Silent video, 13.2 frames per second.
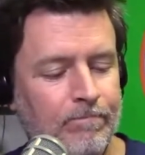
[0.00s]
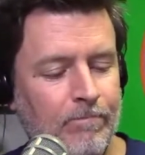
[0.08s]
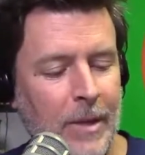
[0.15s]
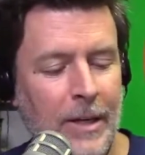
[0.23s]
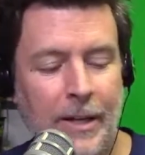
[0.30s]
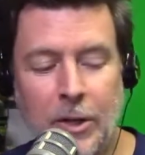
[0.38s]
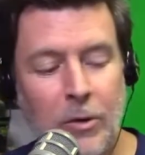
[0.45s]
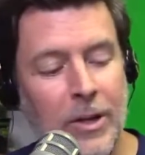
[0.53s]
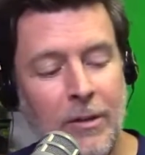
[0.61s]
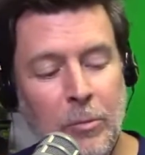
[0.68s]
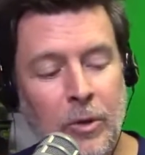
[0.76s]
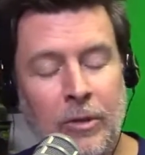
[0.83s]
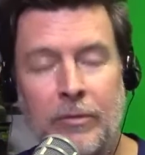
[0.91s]
I don't
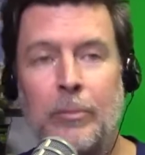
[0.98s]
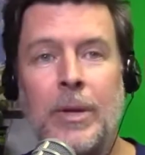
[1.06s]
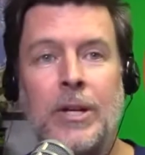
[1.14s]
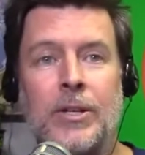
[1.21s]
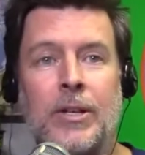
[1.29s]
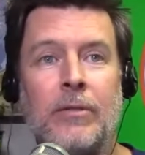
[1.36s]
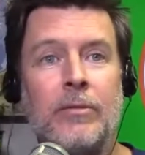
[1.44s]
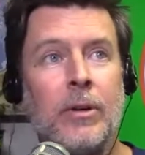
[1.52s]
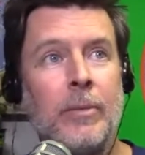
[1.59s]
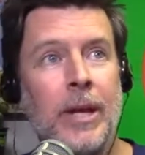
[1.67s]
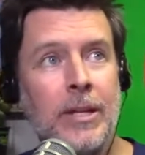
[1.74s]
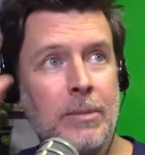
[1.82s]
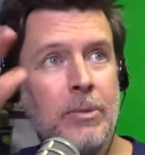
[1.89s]
have more information in front of
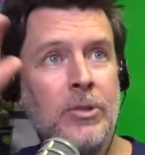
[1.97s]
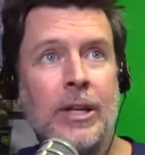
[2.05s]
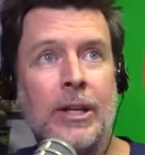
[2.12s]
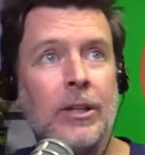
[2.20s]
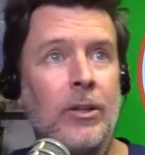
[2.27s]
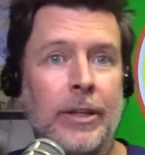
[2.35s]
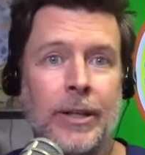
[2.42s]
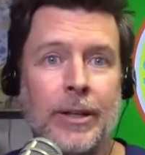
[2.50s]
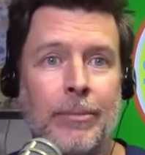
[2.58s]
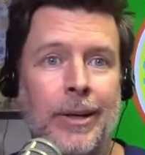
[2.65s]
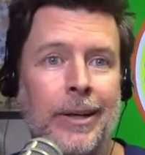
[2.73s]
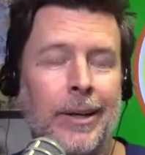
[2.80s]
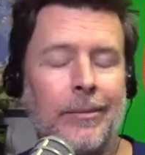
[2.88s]
me. I suppose I could look it up
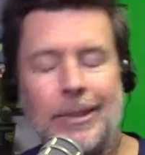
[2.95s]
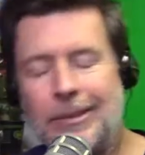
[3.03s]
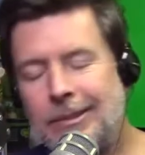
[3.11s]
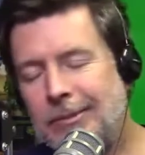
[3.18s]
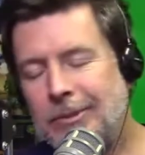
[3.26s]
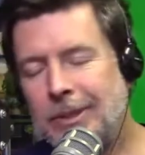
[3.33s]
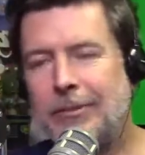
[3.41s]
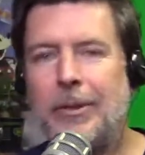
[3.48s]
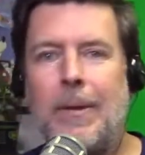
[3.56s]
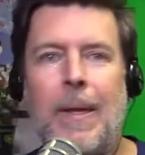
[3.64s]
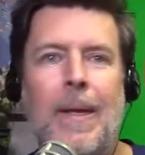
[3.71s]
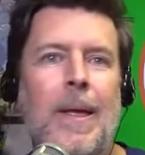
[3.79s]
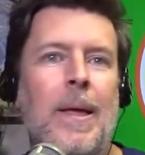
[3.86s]
right now, but whatever.
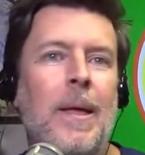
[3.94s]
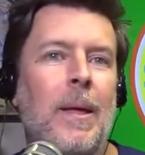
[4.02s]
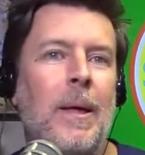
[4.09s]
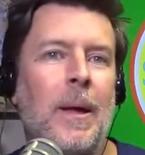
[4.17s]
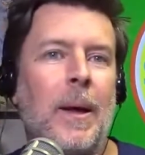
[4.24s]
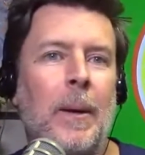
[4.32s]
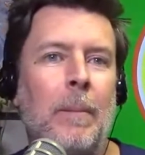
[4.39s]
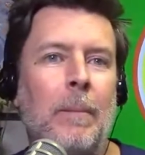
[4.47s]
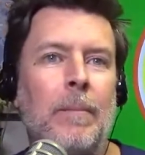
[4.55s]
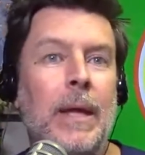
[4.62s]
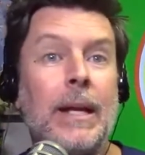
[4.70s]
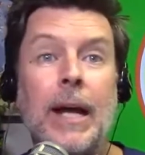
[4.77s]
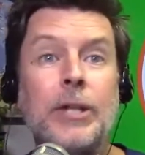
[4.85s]

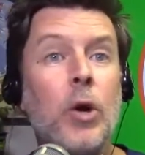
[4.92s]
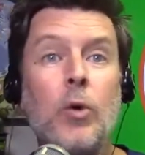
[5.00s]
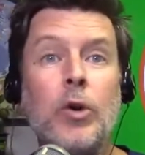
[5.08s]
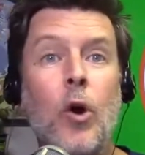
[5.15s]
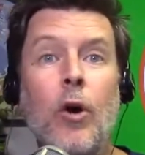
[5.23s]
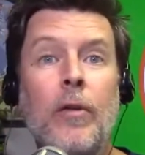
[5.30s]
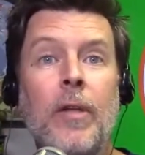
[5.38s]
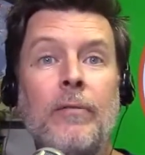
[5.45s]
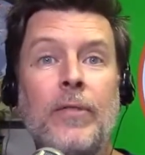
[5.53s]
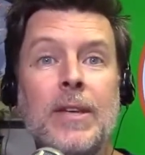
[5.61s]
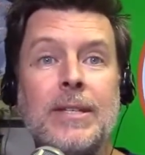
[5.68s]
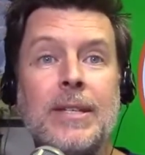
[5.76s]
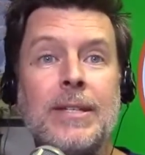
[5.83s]
And I don't know if
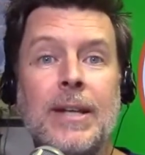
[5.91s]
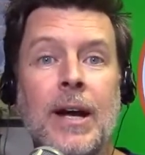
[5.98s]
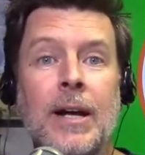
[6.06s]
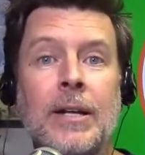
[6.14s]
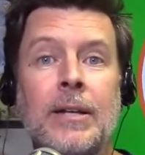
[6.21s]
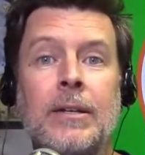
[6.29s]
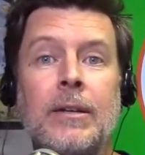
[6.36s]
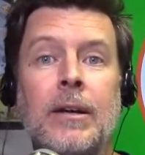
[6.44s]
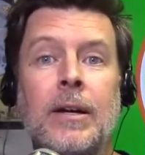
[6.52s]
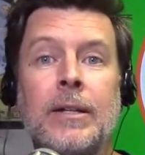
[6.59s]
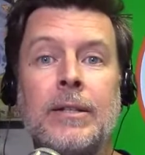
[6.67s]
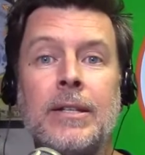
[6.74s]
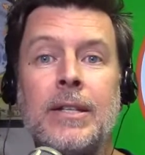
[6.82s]
this is on
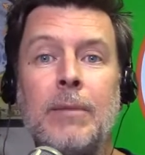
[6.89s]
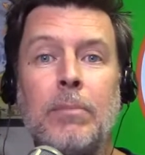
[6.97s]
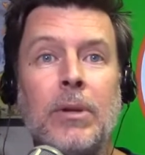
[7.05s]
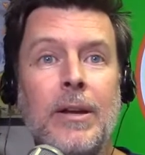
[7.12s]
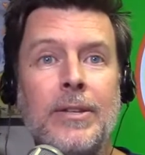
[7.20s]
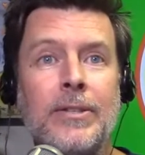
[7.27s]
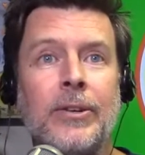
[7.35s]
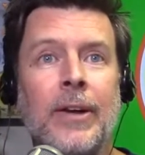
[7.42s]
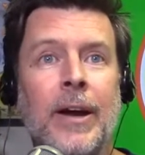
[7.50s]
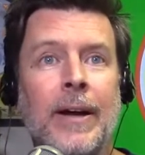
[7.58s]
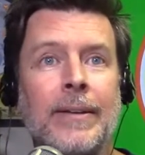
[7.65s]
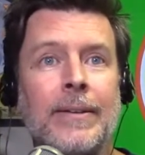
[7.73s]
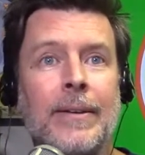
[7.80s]
Disney Plus or
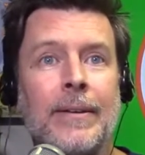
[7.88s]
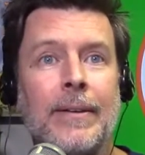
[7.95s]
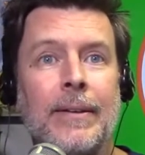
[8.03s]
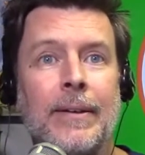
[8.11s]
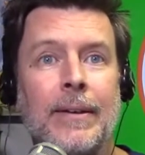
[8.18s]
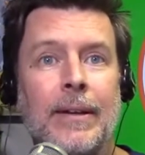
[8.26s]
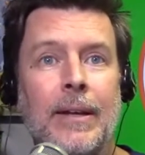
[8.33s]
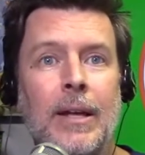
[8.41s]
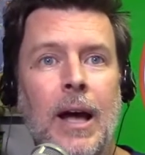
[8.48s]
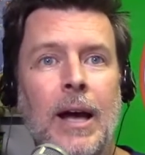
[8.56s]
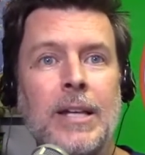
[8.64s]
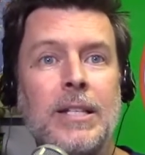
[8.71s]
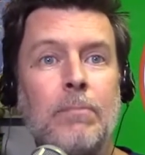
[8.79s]
not.
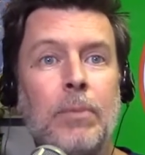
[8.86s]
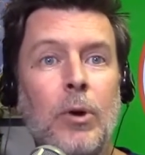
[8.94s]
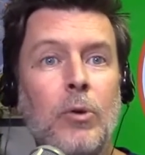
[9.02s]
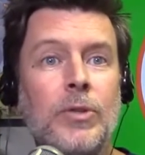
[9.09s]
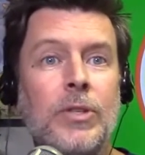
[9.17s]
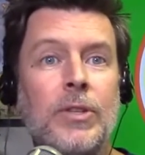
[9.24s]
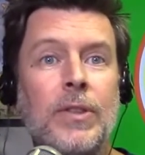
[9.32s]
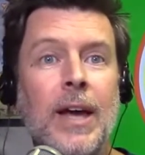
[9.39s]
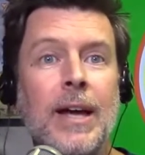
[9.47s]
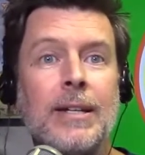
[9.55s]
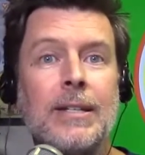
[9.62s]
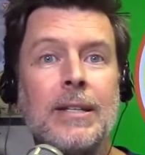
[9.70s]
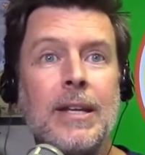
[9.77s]
I suppose
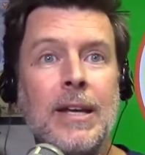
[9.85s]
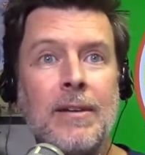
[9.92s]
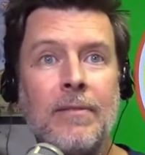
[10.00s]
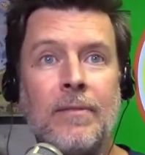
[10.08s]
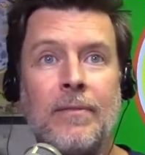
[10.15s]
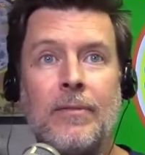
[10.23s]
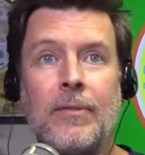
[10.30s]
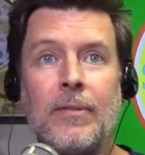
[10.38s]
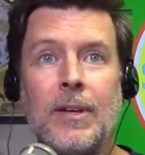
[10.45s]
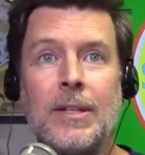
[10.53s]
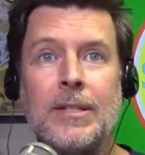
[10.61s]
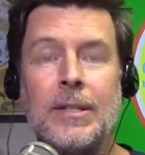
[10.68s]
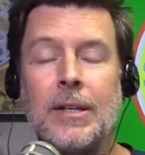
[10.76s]
that if
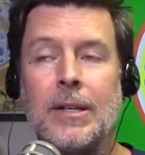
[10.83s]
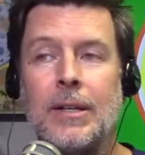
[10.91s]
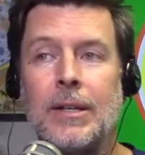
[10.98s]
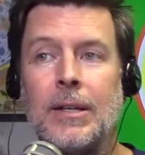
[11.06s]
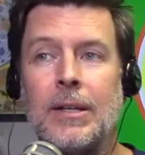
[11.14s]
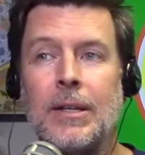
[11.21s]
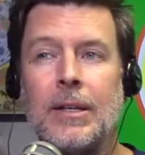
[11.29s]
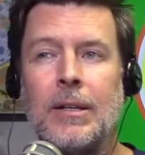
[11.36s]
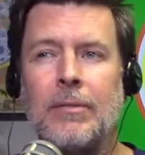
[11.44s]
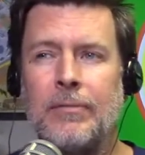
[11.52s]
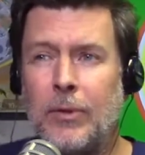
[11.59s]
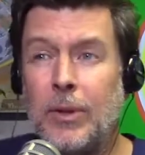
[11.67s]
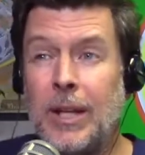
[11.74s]
it's a
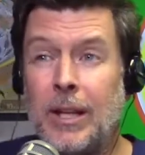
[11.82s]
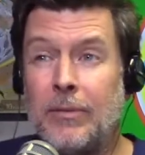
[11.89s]
full-length